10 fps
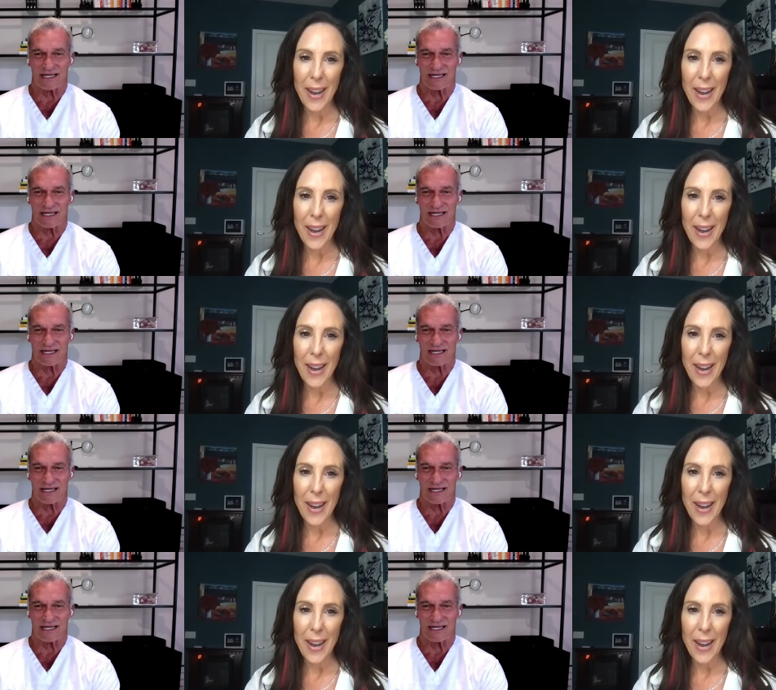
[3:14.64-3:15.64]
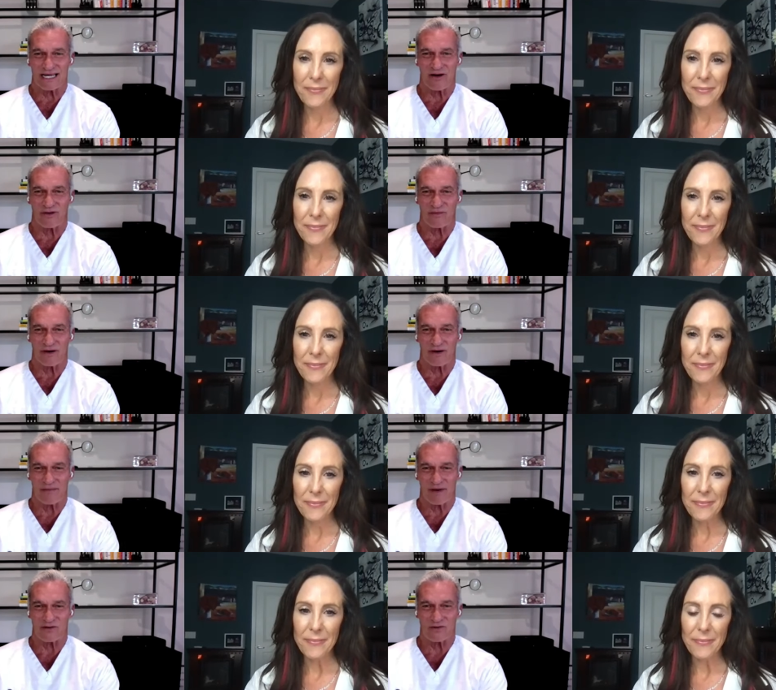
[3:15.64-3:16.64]
Speaker 1: as I count them. Um, I came
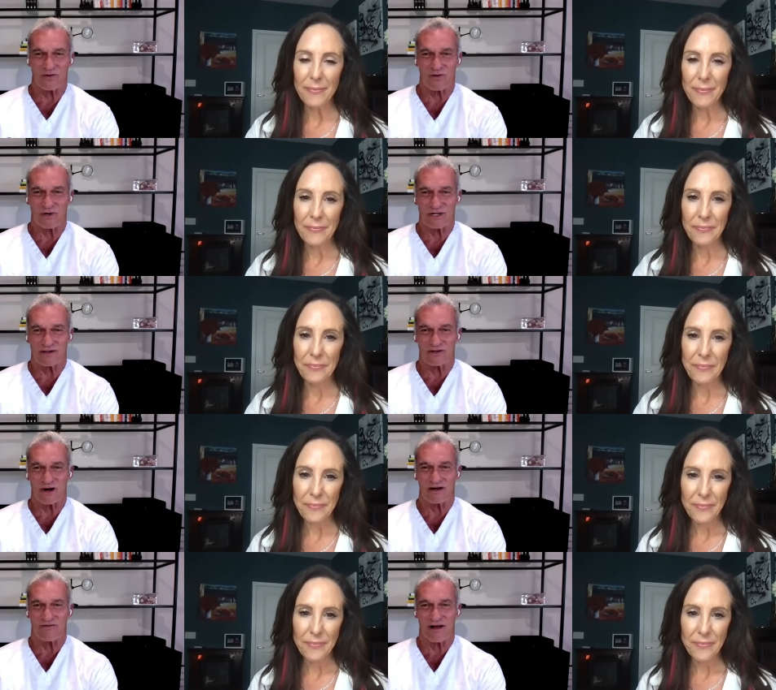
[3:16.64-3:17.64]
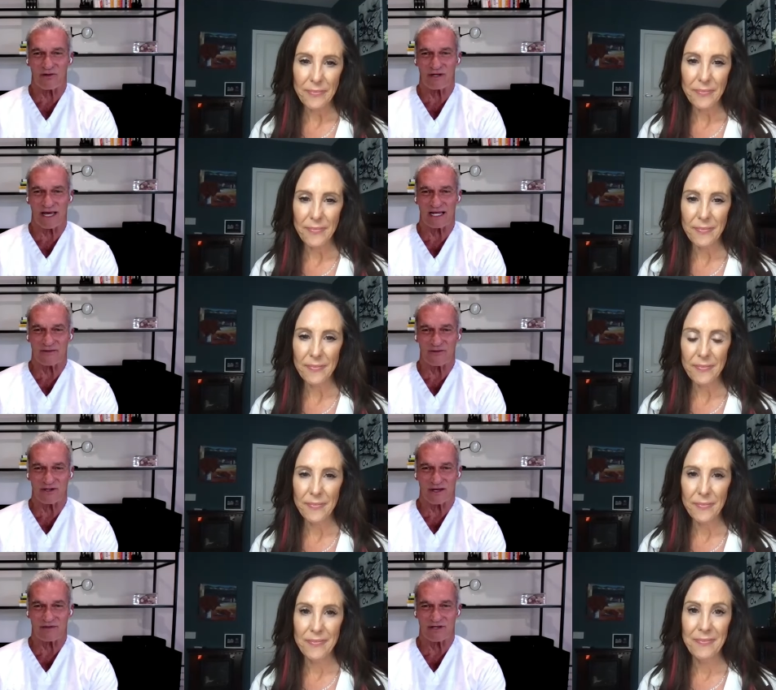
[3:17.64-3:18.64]
out of school and tried to follow in Dad's
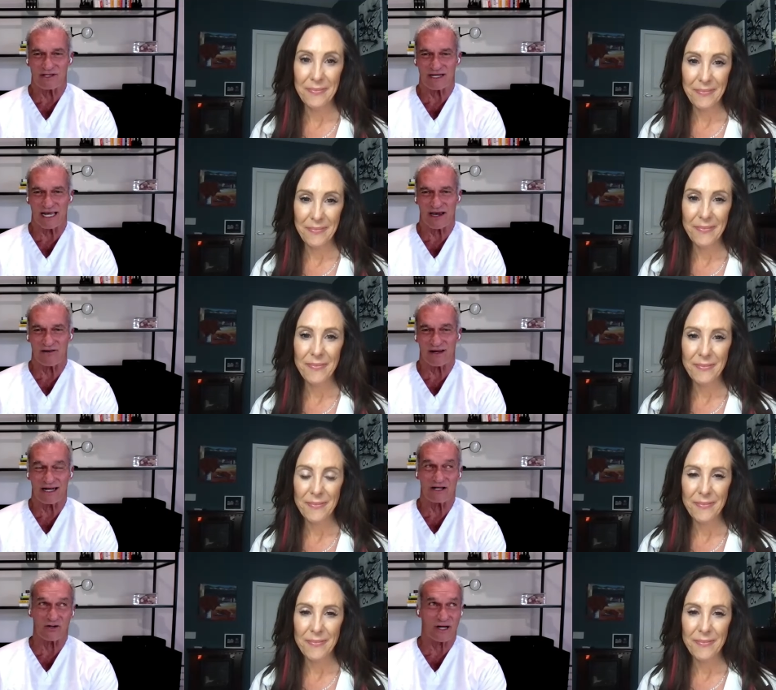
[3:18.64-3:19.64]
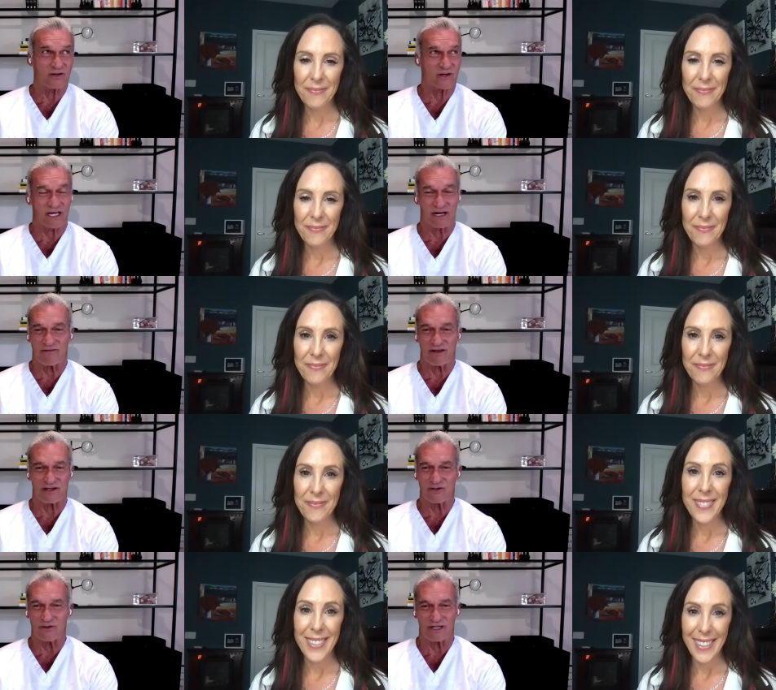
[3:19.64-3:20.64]
footsteps as an accountant. I didn't try to. I kind of
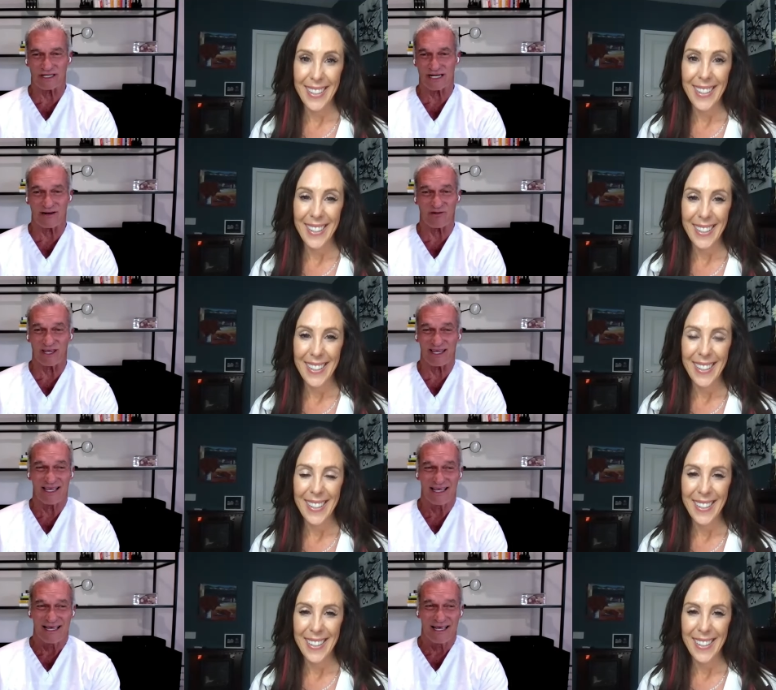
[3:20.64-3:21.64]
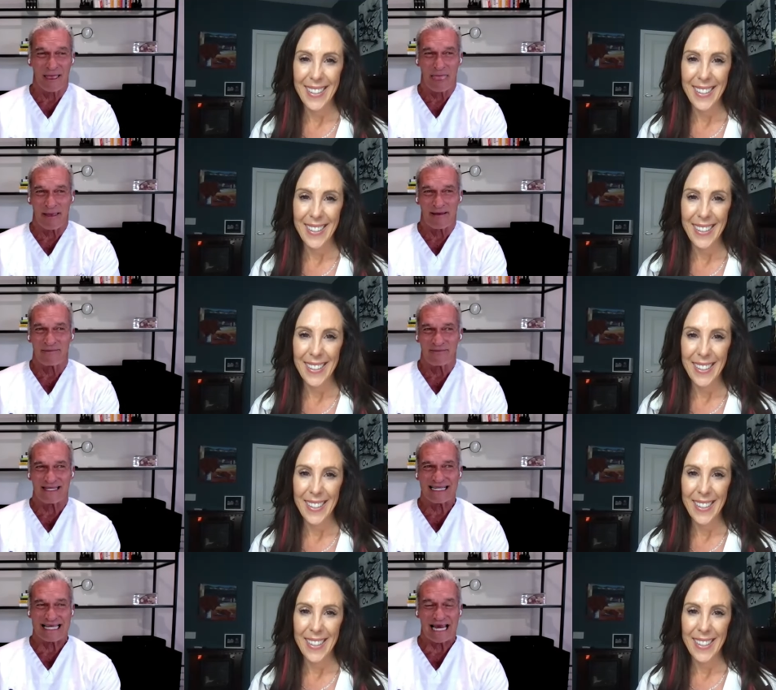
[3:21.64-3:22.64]
fell into it because I didn't really
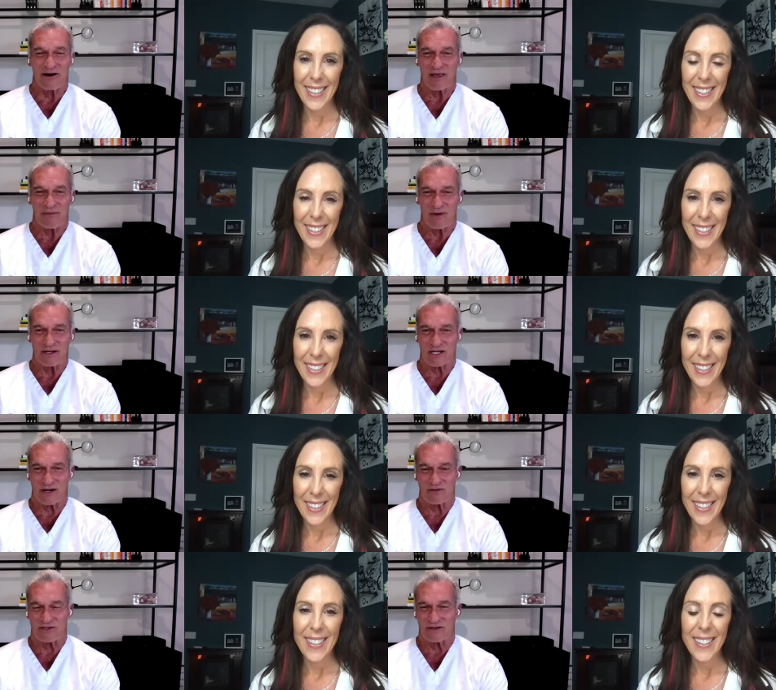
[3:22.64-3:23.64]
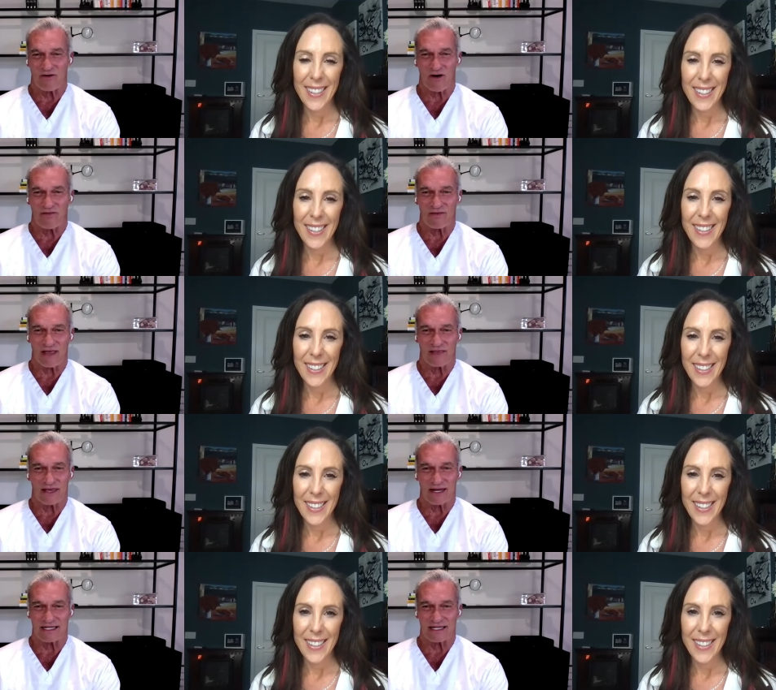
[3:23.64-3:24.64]
didn't care that much. I was involved in
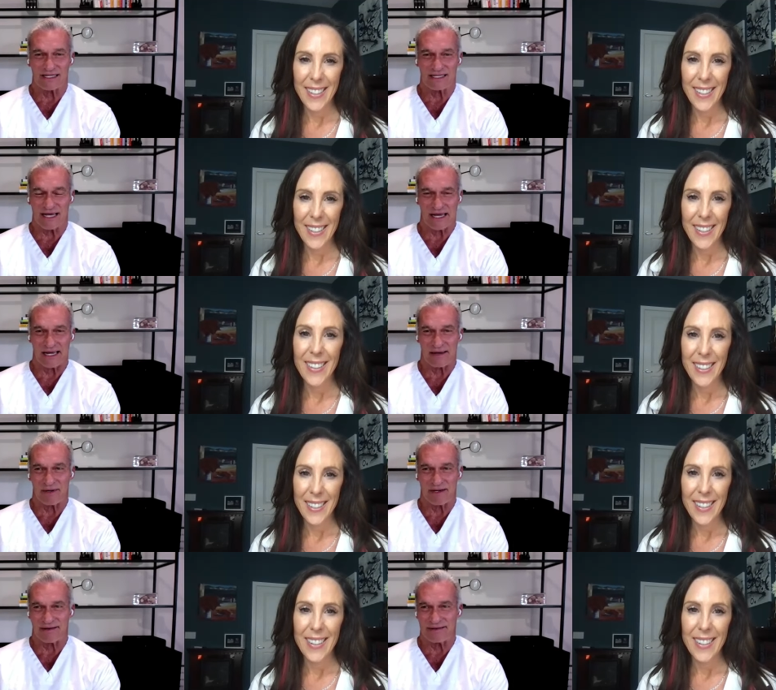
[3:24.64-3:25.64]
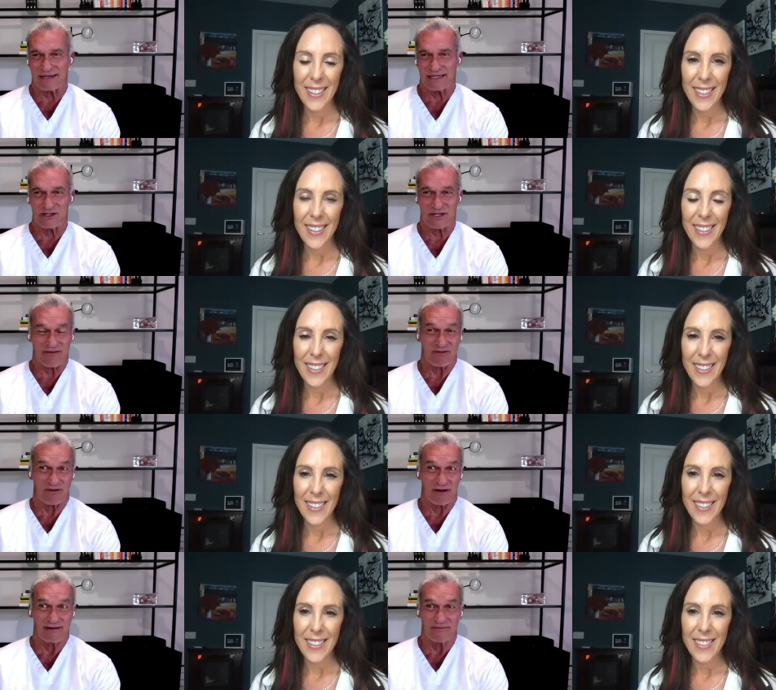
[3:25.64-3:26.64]
athletics at the time and and just having
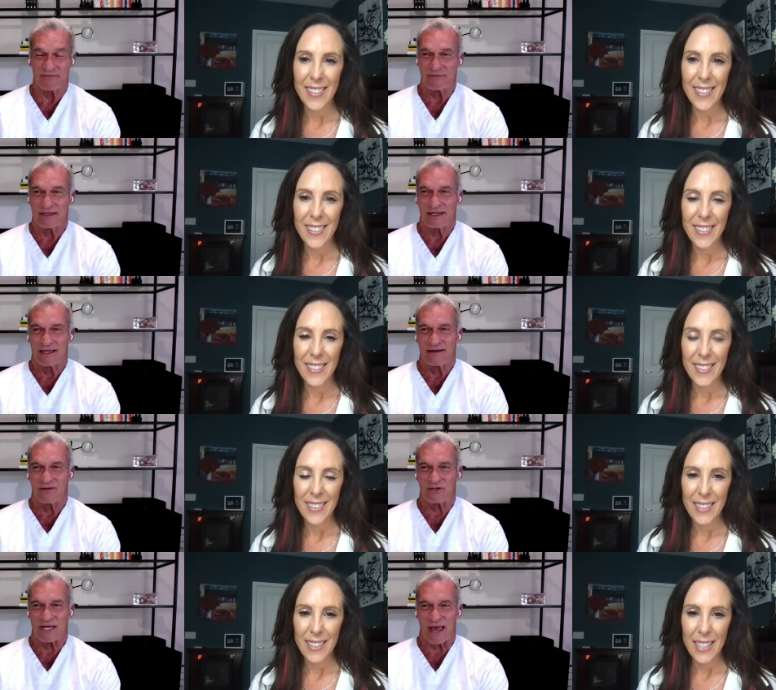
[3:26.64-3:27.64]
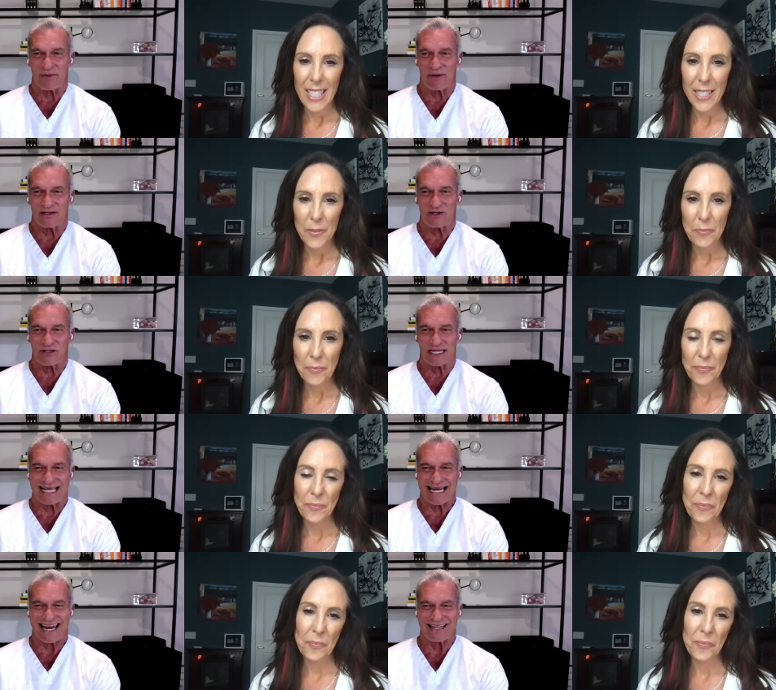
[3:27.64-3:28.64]
fun. Was happy to just
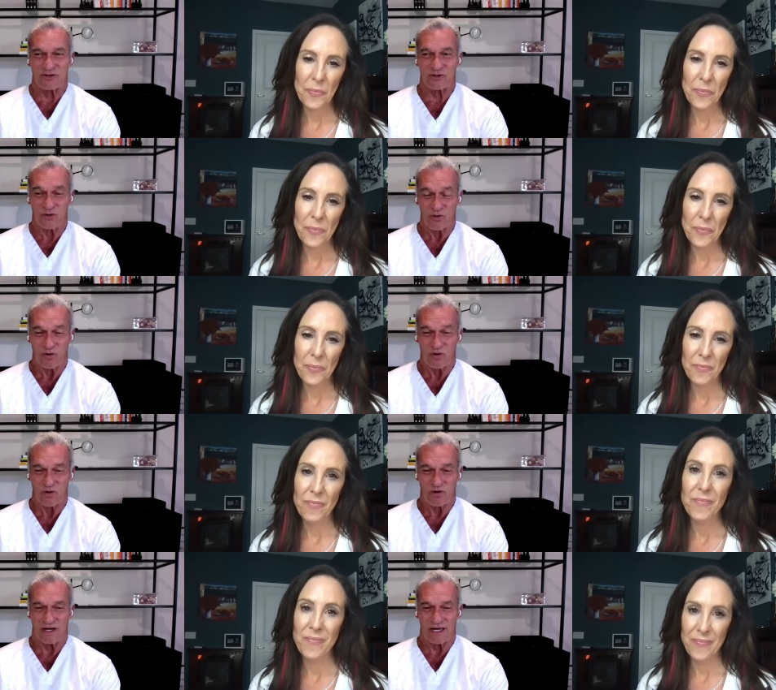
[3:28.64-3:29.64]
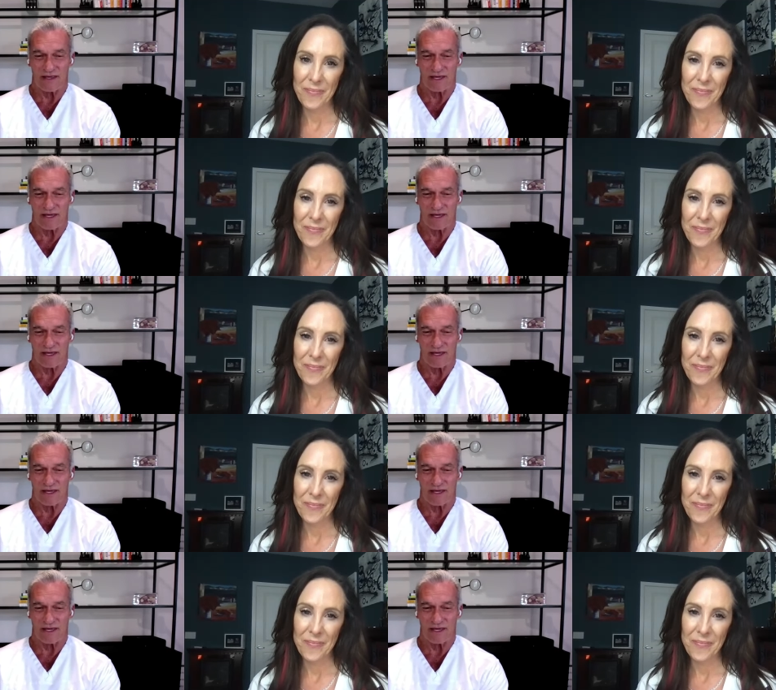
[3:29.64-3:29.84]
get out of school